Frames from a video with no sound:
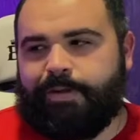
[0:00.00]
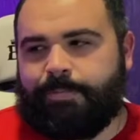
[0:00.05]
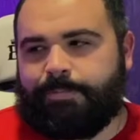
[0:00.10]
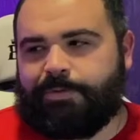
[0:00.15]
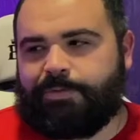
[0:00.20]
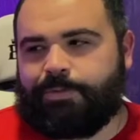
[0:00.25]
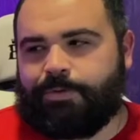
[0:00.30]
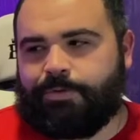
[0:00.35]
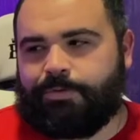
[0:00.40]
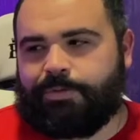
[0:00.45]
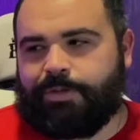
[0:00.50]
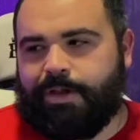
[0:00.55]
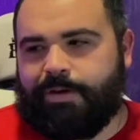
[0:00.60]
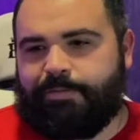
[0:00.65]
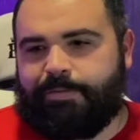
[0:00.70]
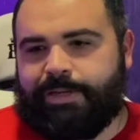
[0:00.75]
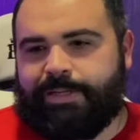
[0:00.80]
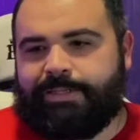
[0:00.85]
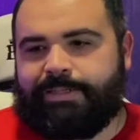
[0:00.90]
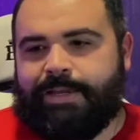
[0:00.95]
episodes
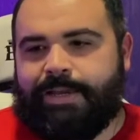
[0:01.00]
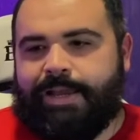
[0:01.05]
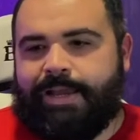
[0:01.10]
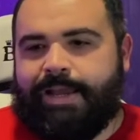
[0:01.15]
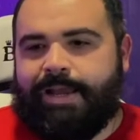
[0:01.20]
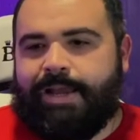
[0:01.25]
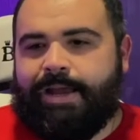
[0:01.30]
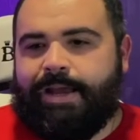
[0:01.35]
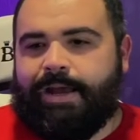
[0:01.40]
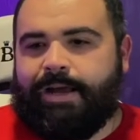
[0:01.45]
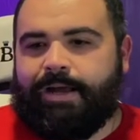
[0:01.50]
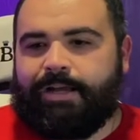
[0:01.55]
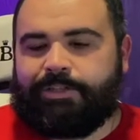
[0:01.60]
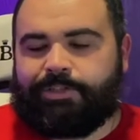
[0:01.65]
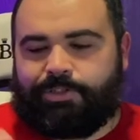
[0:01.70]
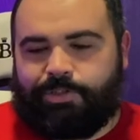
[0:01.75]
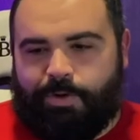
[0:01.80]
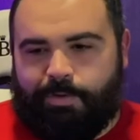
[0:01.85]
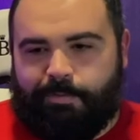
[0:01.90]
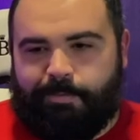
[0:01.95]
of it
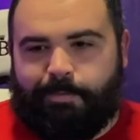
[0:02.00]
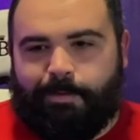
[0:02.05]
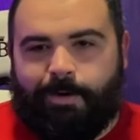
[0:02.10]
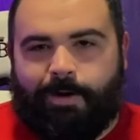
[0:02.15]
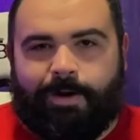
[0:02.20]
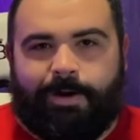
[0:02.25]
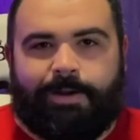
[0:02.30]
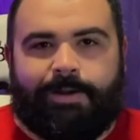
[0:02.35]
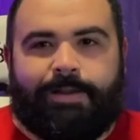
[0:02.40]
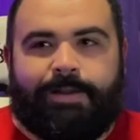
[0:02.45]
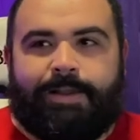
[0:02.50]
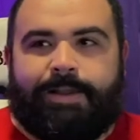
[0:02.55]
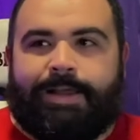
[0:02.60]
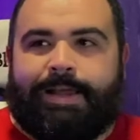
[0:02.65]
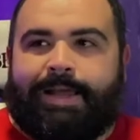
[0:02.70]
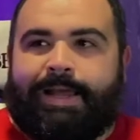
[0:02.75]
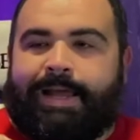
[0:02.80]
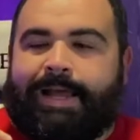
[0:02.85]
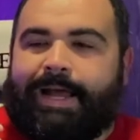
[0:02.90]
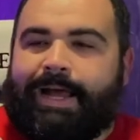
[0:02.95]
so far,
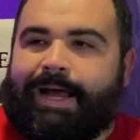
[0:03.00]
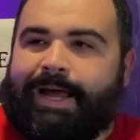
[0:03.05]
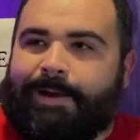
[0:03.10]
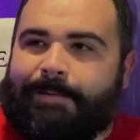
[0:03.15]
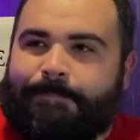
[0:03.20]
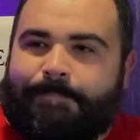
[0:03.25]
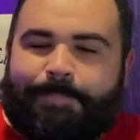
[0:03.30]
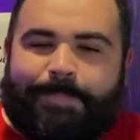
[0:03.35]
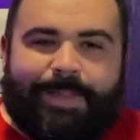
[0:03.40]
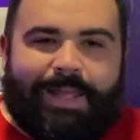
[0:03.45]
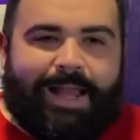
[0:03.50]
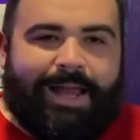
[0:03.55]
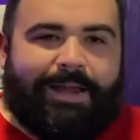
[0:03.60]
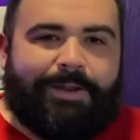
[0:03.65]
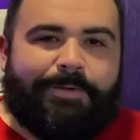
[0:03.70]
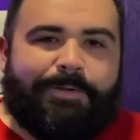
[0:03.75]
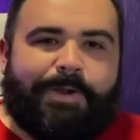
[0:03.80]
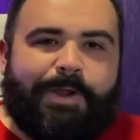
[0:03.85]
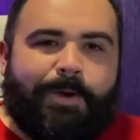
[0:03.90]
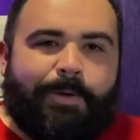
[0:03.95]
I
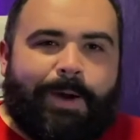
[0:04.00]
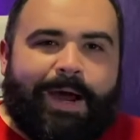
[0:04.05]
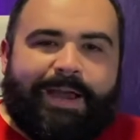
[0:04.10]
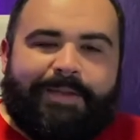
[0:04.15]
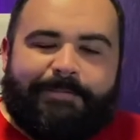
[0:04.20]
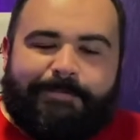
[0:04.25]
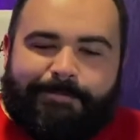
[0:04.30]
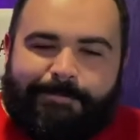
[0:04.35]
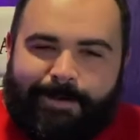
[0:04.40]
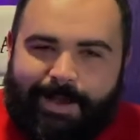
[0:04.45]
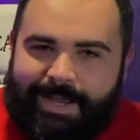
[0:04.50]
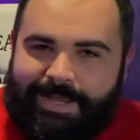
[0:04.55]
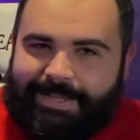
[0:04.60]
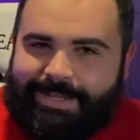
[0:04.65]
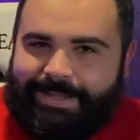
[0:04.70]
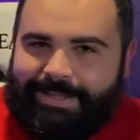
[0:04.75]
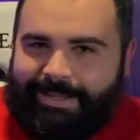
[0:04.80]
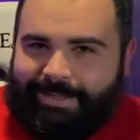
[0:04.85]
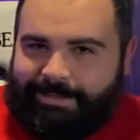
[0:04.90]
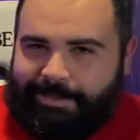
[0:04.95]
don't know, I find
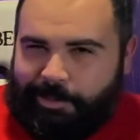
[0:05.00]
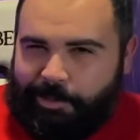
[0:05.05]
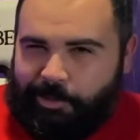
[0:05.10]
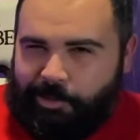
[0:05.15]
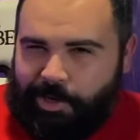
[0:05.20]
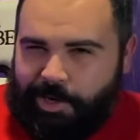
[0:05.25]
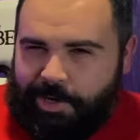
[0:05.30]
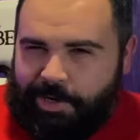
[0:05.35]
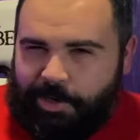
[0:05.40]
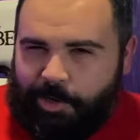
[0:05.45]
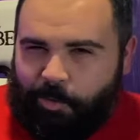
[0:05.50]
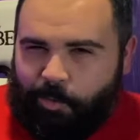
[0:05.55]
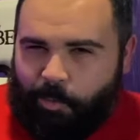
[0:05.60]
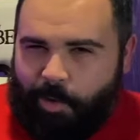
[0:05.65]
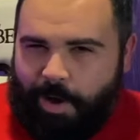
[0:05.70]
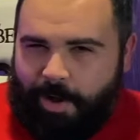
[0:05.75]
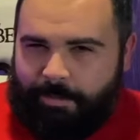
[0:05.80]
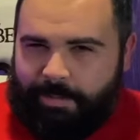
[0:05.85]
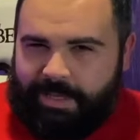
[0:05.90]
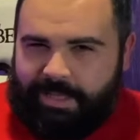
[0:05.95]
it a little
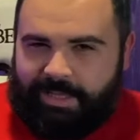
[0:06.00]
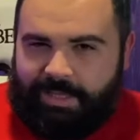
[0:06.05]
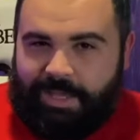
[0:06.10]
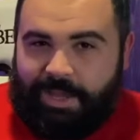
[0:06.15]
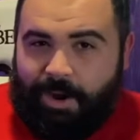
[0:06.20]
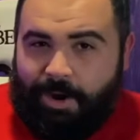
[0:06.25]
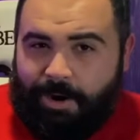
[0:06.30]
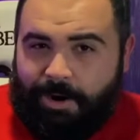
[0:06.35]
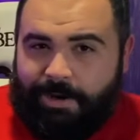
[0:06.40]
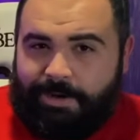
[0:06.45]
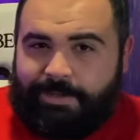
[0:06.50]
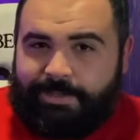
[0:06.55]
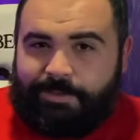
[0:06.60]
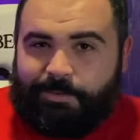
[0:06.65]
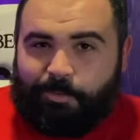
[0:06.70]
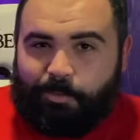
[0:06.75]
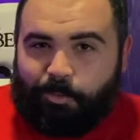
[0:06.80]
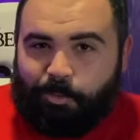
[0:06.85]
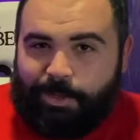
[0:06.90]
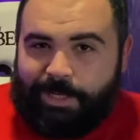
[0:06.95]
underwhelming. The art
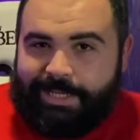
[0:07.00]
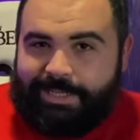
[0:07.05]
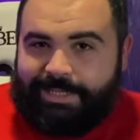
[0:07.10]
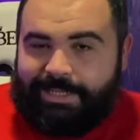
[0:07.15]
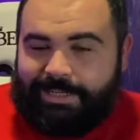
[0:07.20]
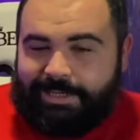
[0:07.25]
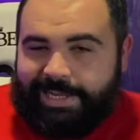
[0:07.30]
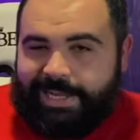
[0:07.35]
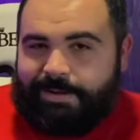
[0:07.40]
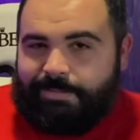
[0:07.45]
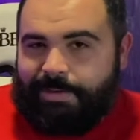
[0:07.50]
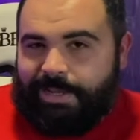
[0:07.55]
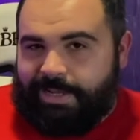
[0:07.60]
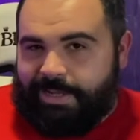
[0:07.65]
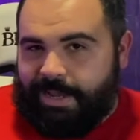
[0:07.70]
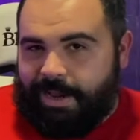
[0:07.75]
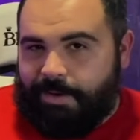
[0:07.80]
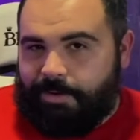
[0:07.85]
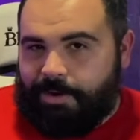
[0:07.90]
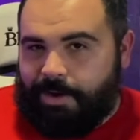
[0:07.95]
really let me
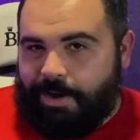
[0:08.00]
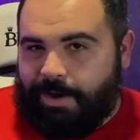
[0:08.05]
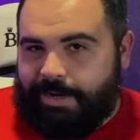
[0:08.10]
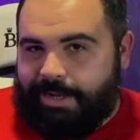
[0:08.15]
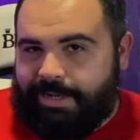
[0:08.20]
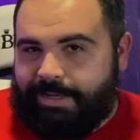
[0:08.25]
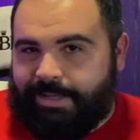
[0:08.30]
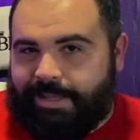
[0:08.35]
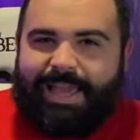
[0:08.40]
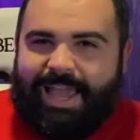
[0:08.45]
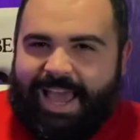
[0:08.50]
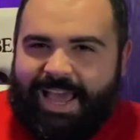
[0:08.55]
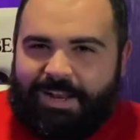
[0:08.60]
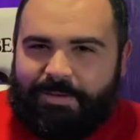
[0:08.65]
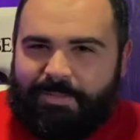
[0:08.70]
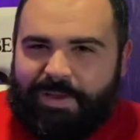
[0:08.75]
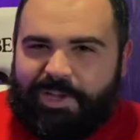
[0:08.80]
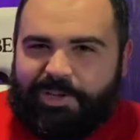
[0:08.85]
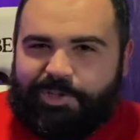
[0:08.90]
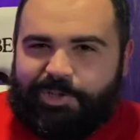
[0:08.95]
down on it. The
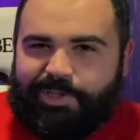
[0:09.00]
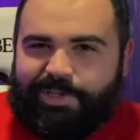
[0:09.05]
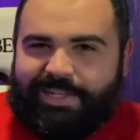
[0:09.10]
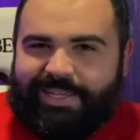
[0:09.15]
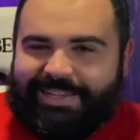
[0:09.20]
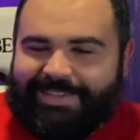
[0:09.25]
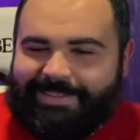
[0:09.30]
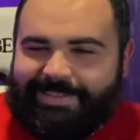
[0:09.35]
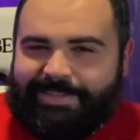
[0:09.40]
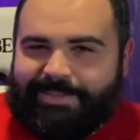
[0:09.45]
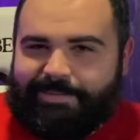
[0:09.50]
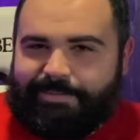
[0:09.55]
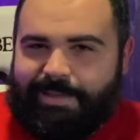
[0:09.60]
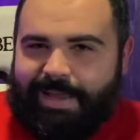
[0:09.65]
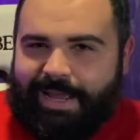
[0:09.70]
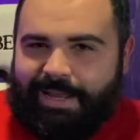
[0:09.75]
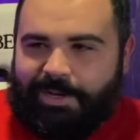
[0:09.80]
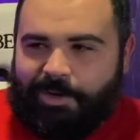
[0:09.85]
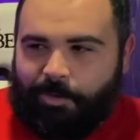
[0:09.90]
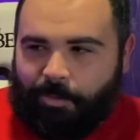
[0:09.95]
animation isn't
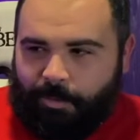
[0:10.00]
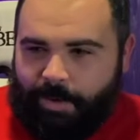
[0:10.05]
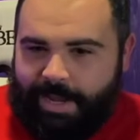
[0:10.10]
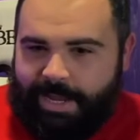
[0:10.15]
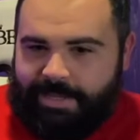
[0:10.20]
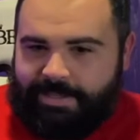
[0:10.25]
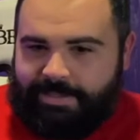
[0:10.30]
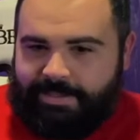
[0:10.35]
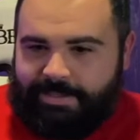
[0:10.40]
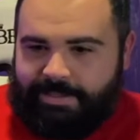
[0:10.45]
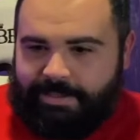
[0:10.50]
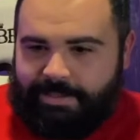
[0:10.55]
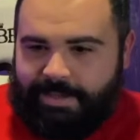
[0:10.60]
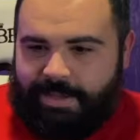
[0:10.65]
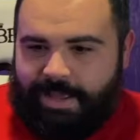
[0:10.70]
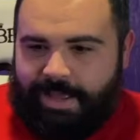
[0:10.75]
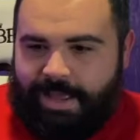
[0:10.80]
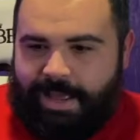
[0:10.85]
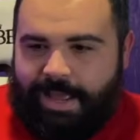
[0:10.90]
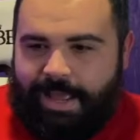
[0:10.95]
that great,
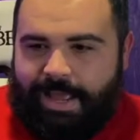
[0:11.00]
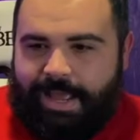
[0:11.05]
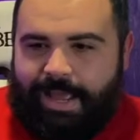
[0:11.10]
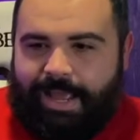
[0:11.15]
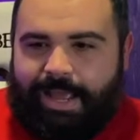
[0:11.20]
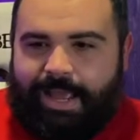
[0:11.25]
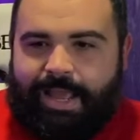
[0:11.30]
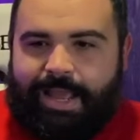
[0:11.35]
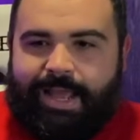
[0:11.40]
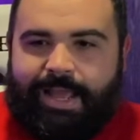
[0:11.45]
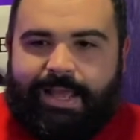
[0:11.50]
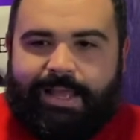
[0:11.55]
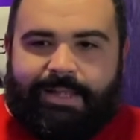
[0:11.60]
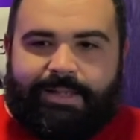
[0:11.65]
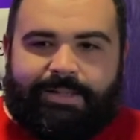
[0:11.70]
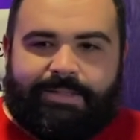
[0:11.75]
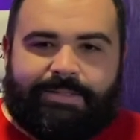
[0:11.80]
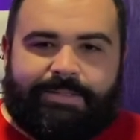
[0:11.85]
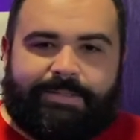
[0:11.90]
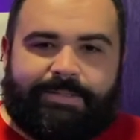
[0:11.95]

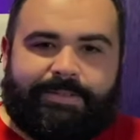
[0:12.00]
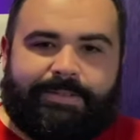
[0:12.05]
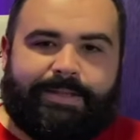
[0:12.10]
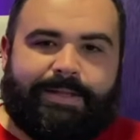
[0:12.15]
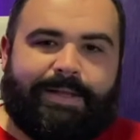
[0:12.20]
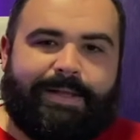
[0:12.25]
and